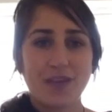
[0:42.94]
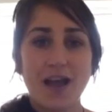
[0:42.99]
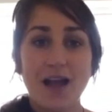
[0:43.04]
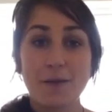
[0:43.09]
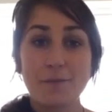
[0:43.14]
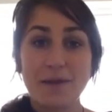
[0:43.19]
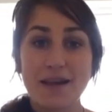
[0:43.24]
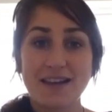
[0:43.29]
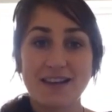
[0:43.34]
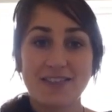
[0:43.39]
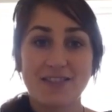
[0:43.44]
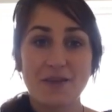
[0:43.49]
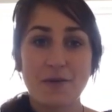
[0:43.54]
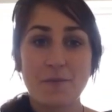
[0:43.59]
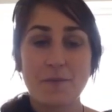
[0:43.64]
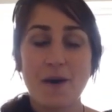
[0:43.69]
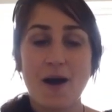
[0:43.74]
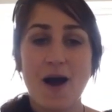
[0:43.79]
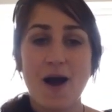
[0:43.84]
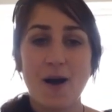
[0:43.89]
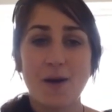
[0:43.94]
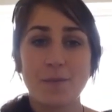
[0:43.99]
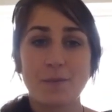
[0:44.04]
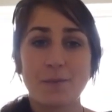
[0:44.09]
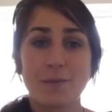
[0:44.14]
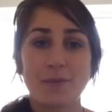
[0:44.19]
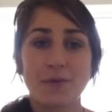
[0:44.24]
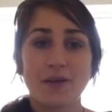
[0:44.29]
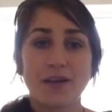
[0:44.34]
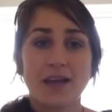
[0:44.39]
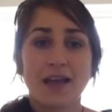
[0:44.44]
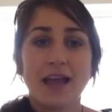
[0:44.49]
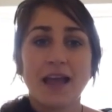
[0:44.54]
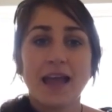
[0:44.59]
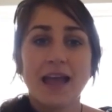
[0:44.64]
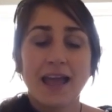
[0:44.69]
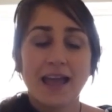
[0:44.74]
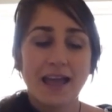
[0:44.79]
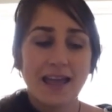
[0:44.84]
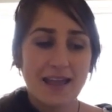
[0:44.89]
I blended them up
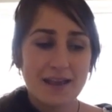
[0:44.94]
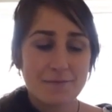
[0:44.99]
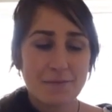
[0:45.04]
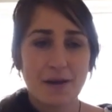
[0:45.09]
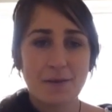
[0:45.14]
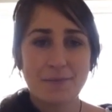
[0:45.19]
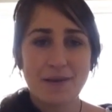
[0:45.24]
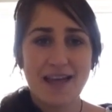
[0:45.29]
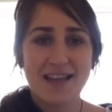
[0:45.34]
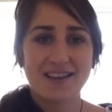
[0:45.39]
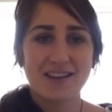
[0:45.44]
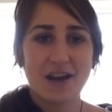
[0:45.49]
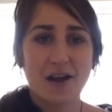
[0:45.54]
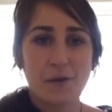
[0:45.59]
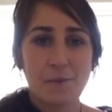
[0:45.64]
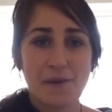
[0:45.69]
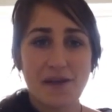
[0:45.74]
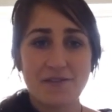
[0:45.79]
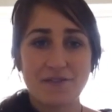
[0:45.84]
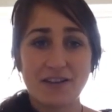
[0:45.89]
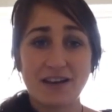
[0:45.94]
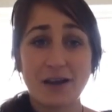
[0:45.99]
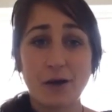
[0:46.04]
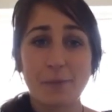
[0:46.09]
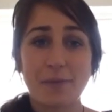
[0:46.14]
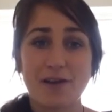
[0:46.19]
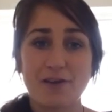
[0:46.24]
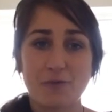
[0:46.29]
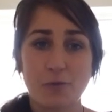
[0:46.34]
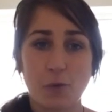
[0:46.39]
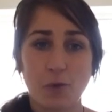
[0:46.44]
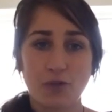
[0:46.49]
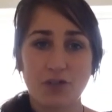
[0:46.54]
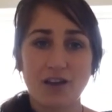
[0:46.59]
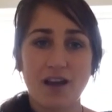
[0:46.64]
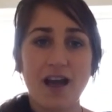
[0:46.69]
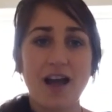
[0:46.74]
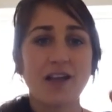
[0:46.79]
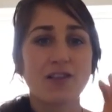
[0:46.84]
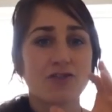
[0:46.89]
in my blender with a little bit of
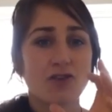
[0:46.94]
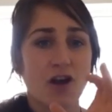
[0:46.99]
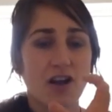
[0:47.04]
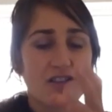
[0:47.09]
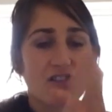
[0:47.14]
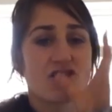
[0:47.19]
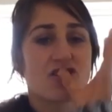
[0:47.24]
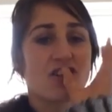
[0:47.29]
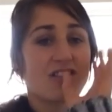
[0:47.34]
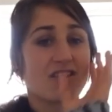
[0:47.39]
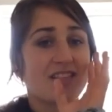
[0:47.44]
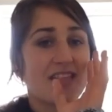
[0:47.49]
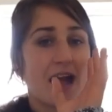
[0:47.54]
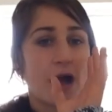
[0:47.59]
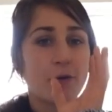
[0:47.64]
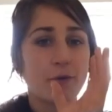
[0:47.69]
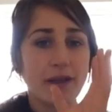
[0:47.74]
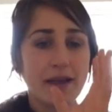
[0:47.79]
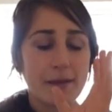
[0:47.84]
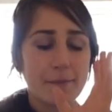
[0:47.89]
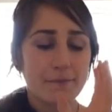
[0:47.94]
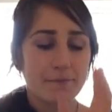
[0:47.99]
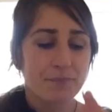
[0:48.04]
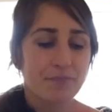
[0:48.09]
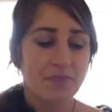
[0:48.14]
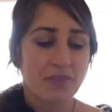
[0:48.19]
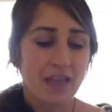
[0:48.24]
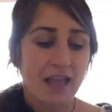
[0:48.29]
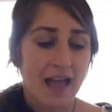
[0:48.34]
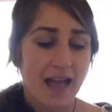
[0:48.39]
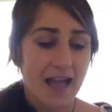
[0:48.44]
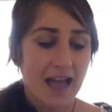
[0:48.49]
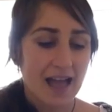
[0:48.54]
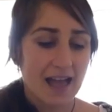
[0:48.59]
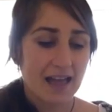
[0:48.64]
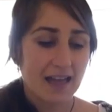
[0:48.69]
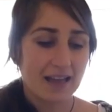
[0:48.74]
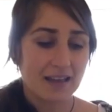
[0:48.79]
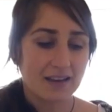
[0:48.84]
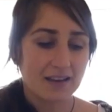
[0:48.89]
water and tried to just down it.
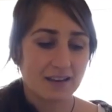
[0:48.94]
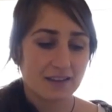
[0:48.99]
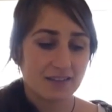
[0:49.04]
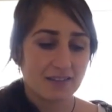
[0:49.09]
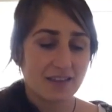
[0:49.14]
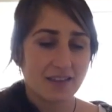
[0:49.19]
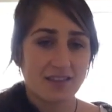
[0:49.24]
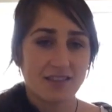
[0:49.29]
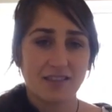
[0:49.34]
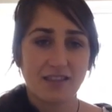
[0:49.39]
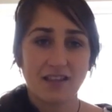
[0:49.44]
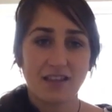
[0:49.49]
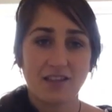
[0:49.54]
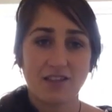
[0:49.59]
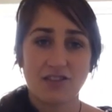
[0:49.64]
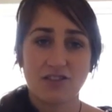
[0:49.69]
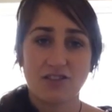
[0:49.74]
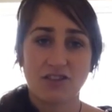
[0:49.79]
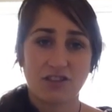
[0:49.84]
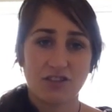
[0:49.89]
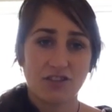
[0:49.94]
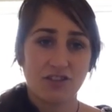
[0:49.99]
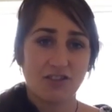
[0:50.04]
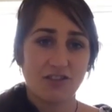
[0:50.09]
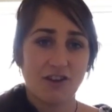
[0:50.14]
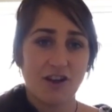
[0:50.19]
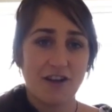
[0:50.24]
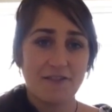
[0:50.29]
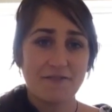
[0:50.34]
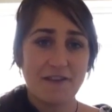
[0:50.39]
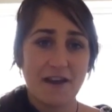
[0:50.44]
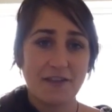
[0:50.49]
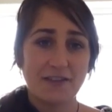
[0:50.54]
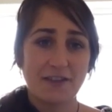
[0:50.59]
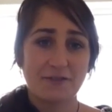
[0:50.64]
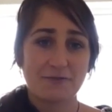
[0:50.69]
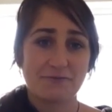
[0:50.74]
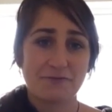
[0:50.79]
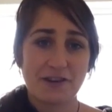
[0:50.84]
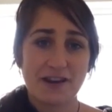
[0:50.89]
And this is just, I found
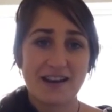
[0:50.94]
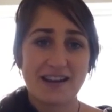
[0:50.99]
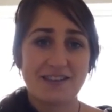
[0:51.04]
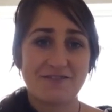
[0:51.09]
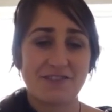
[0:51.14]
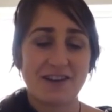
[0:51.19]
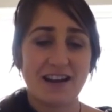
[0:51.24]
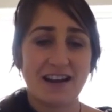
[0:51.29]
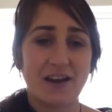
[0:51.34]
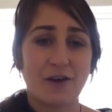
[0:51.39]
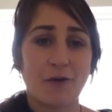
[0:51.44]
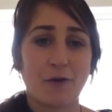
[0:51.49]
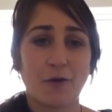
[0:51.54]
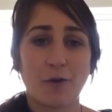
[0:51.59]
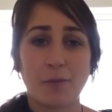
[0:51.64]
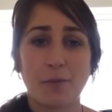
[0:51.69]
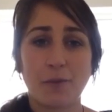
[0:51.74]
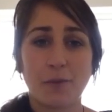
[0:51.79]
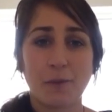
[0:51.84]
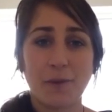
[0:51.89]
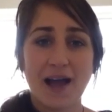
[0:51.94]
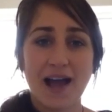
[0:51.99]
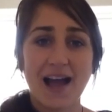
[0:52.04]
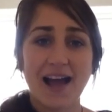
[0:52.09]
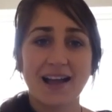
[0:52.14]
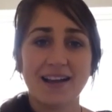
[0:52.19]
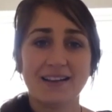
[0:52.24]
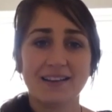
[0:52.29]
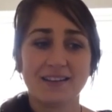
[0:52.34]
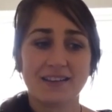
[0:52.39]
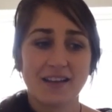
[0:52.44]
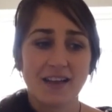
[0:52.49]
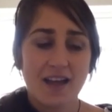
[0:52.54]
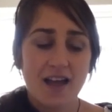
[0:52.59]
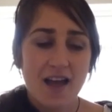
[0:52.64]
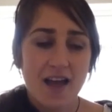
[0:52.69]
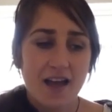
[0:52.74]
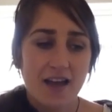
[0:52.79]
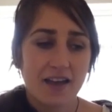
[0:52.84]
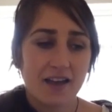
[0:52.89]
this really horrible, and
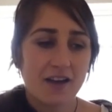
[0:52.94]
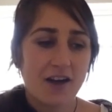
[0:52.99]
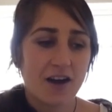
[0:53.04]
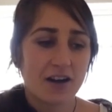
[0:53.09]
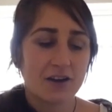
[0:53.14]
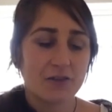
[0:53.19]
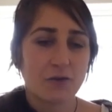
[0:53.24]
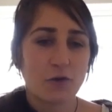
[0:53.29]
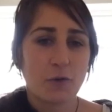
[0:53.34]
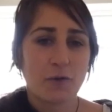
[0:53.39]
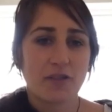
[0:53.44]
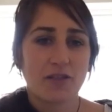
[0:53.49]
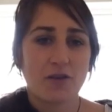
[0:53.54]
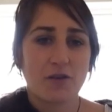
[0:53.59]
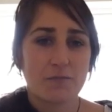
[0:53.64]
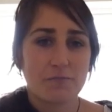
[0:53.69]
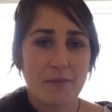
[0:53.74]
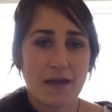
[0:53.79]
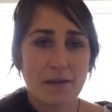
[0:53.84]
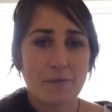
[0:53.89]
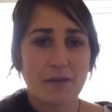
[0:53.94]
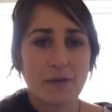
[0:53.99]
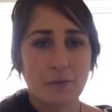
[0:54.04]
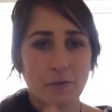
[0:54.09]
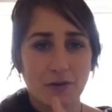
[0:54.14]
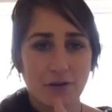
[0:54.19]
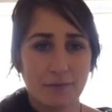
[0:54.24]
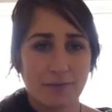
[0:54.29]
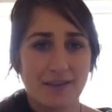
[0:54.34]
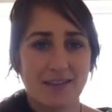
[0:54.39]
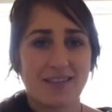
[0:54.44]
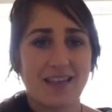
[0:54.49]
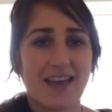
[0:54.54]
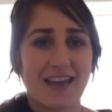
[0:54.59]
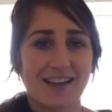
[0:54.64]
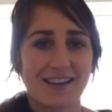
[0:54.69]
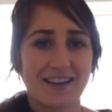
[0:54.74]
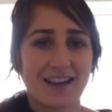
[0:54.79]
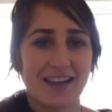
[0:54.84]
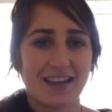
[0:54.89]
it kind of almost made me want to be
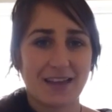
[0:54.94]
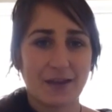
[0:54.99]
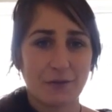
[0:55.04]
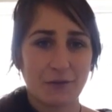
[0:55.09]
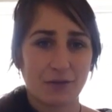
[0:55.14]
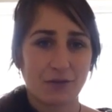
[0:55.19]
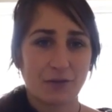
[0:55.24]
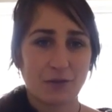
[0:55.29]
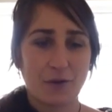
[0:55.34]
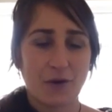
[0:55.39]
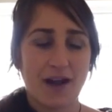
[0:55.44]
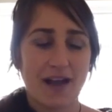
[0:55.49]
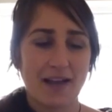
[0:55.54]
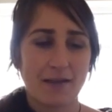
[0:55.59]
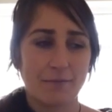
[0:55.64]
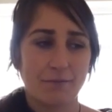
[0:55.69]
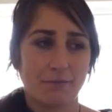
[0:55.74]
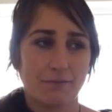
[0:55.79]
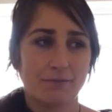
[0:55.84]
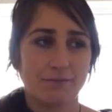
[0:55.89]
sick. Like, it was quite,